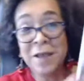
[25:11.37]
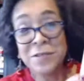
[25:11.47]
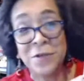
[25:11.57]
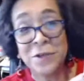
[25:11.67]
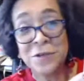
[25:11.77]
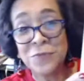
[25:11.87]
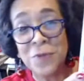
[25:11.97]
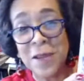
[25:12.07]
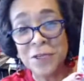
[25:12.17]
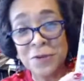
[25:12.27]
there's
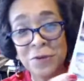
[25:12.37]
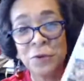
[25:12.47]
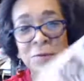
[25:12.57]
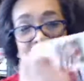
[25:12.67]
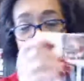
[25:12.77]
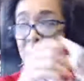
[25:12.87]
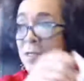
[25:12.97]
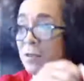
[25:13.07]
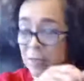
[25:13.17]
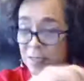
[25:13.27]
Rachel. Oops,
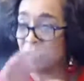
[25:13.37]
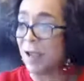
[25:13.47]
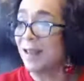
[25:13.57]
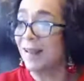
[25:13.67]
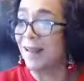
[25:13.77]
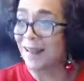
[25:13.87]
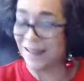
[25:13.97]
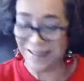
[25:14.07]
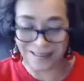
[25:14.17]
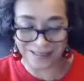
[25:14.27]
let's do it this way.
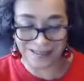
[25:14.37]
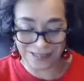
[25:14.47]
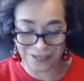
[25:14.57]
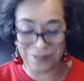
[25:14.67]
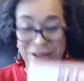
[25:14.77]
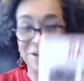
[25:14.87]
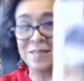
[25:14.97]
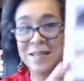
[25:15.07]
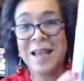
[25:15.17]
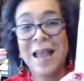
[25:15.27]
So
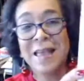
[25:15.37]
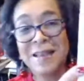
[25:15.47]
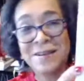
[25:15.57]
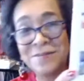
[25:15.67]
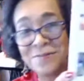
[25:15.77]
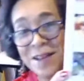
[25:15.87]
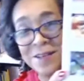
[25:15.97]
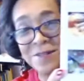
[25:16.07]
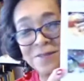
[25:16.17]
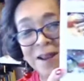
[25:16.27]
there's
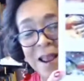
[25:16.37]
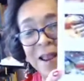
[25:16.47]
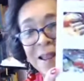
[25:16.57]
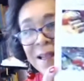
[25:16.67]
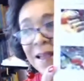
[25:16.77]
Rachel Ray,